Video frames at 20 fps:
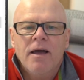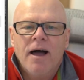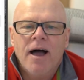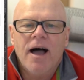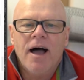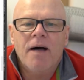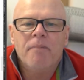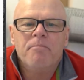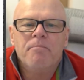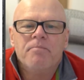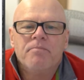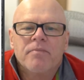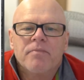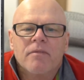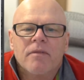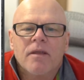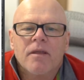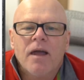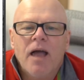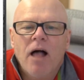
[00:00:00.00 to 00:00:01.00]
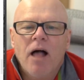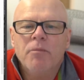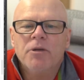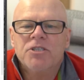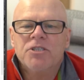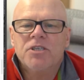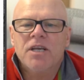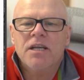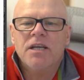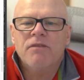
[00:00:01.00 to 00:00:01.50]

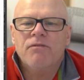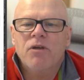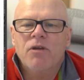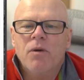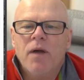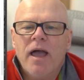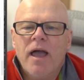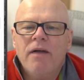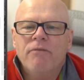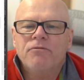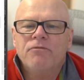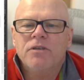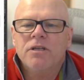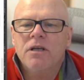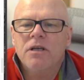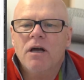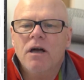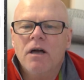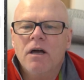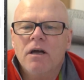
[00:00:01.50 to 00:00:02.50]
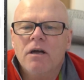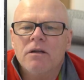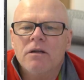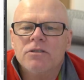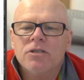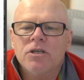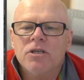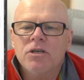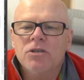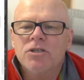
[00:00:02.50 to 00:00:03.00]
Helmut said, if you have
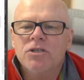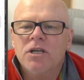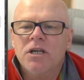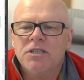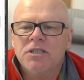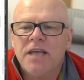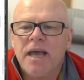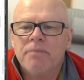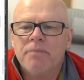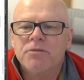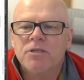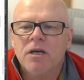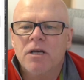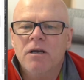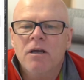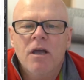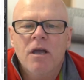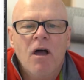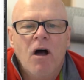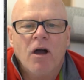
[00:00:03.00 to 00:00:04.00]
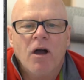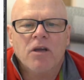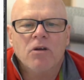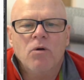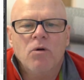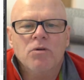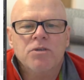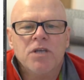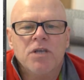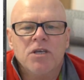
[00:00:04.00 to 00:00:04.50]
to use an adapter, I can
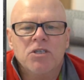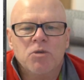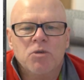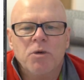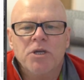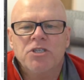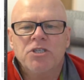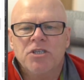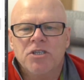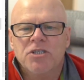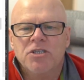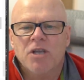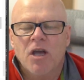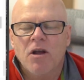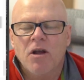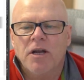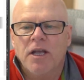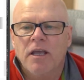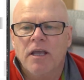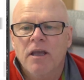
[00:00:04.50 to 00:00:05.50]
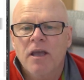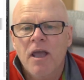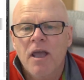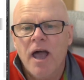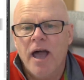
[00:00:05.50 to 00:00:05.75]
also switch to Sony.